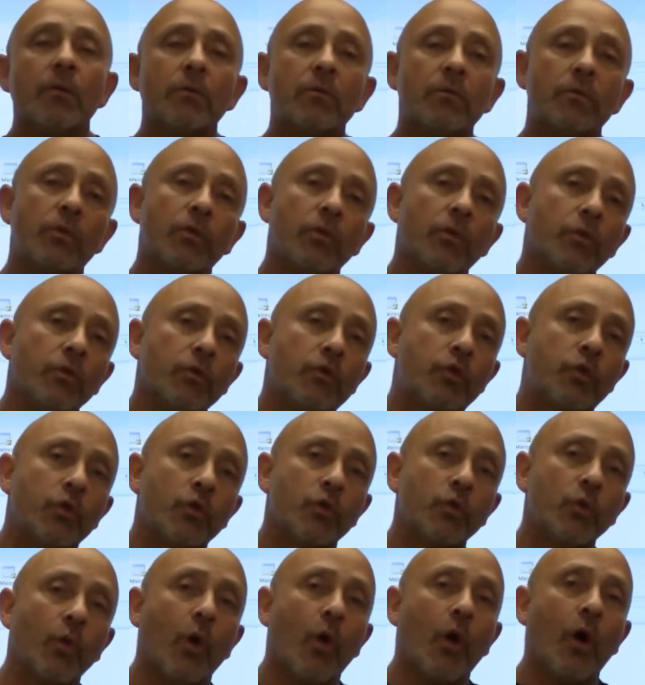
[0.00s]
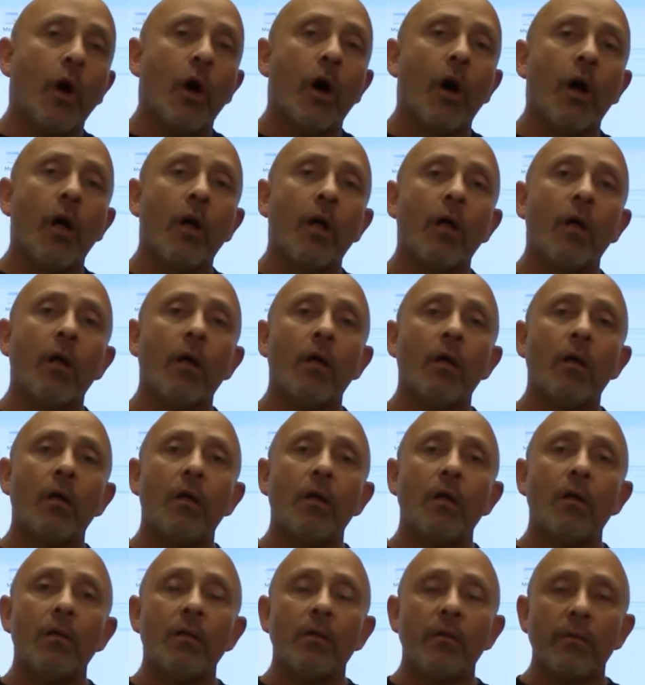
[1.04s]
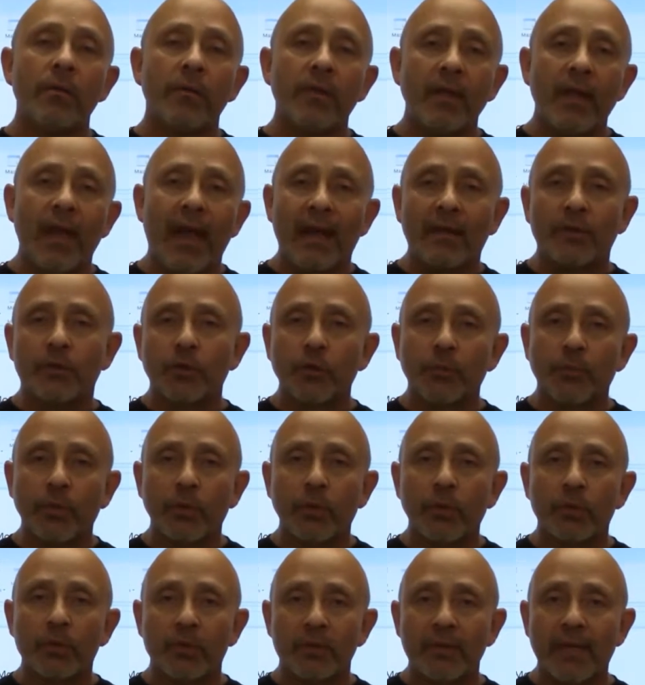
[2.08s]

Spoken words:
due to all the attributes